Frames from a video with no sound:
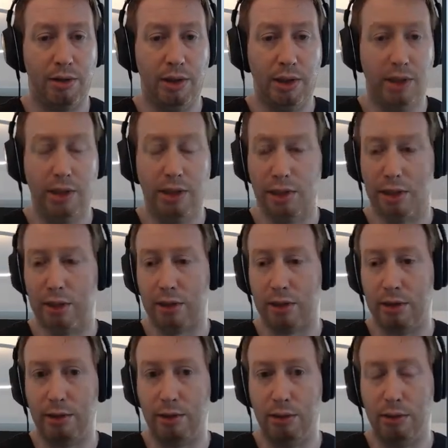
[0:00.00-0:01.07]

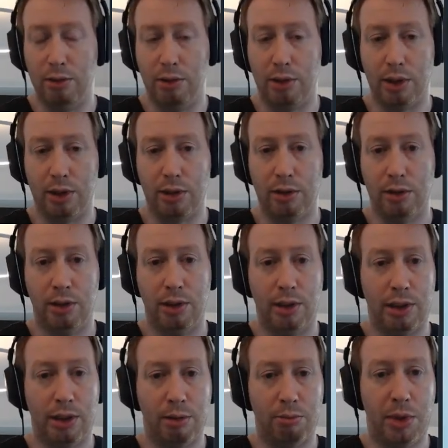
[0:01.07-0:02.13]
you can
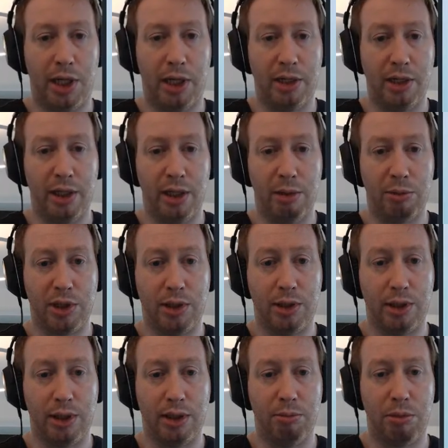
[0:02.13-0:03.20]
buy the games
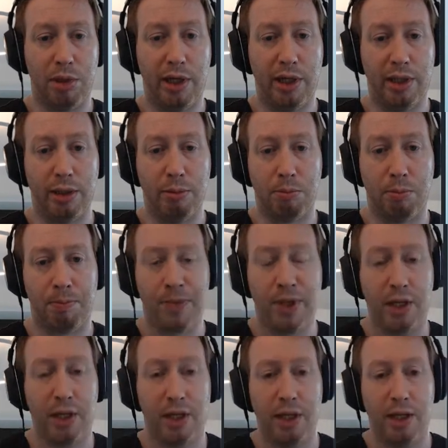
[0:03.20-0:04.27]
and then play them.
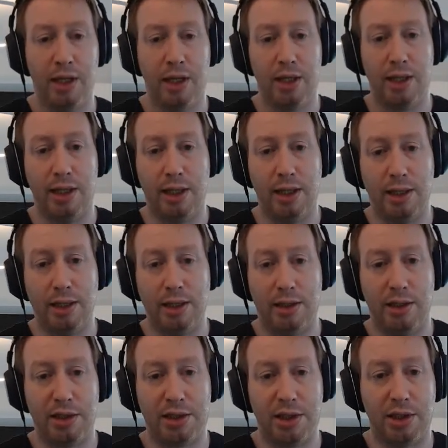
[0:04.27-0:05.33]

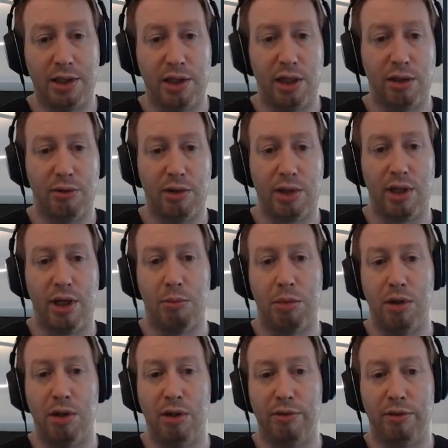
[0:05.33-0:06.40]
This is another
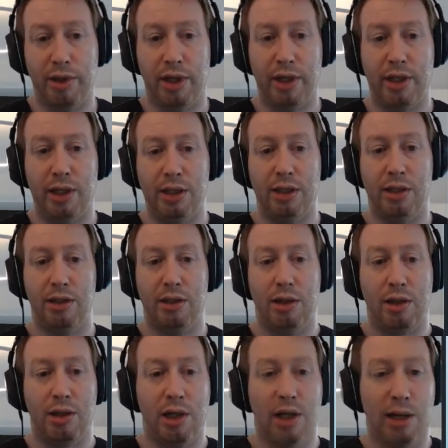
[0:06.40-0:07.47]
example of a
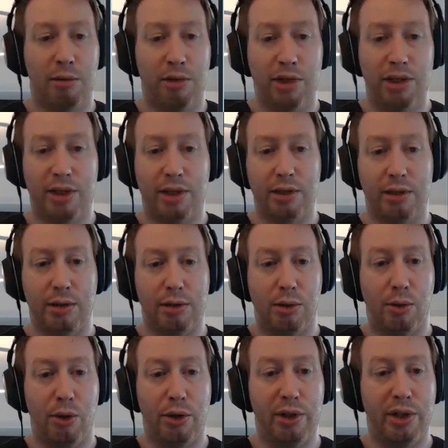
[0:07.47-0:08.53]
collaboration,
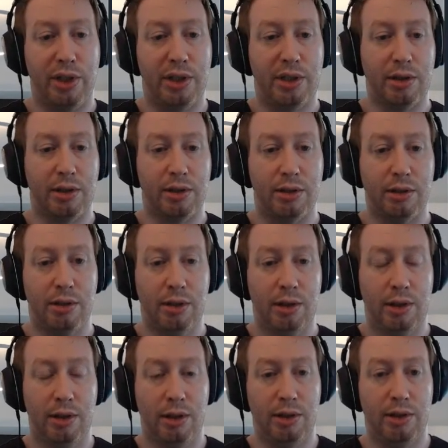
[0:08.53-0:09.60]
coordination
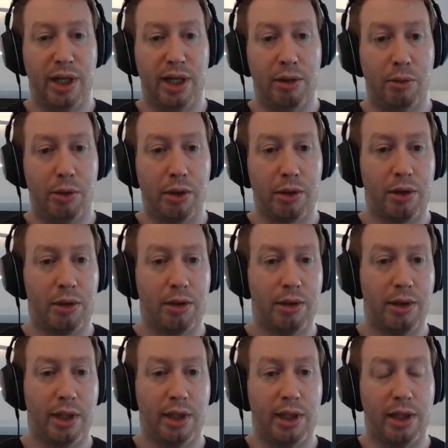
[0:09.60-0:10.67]
network
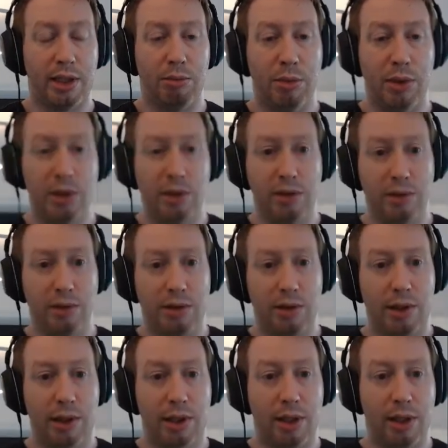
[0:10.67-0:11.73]
that has been
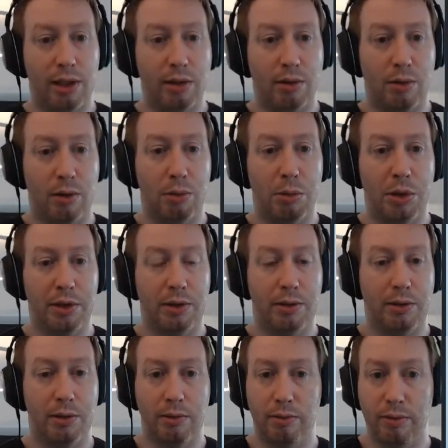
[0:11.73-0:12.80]
all but
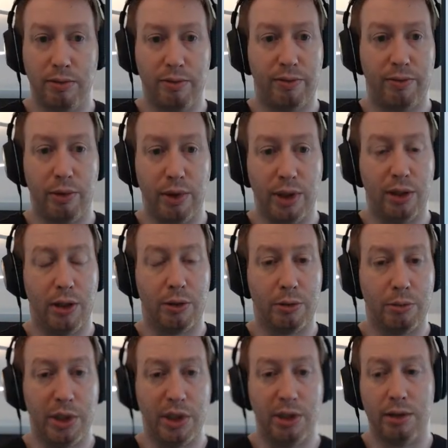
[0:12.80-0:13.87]
fully
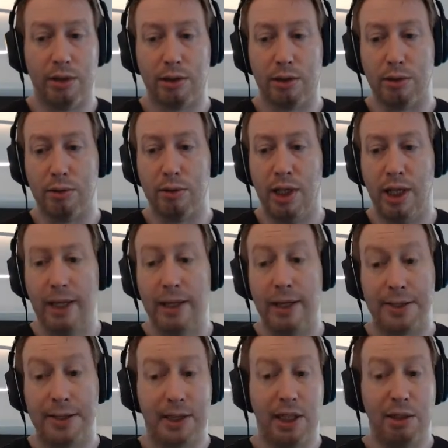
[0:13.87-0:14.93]
automated. So
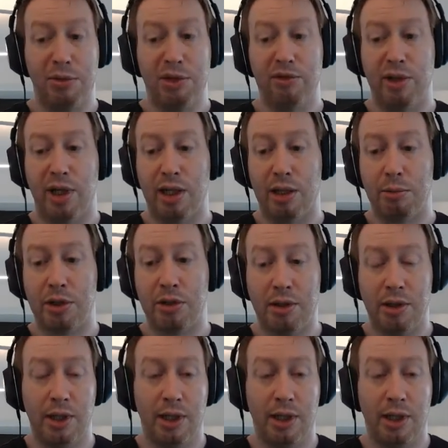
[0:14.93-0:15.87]
as a game developer,